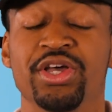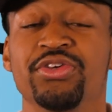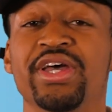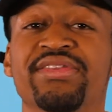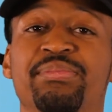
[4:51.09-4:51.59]

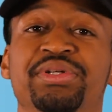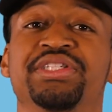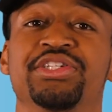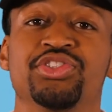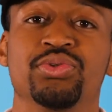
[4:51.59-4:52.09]
you have the
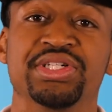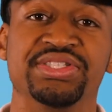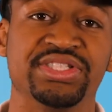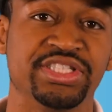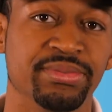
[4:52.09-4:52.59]
potential to
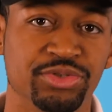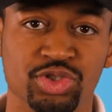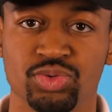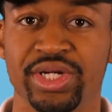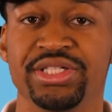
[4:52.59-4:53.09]
skip
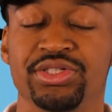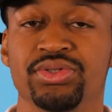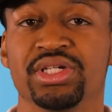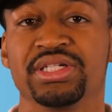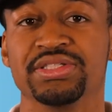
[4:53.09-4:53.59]
straight
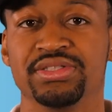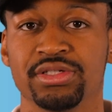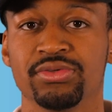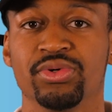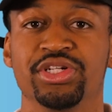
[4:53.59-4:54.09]
to the
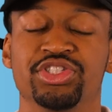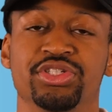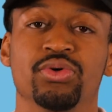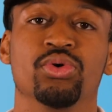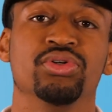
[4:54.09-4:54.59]

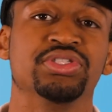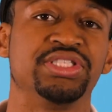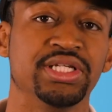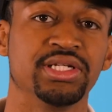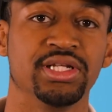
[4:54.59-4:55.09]
consideration or
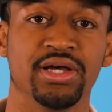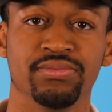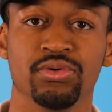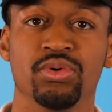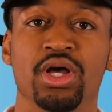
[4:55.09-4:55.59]
intent
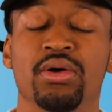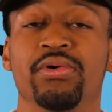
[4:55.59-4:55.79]
level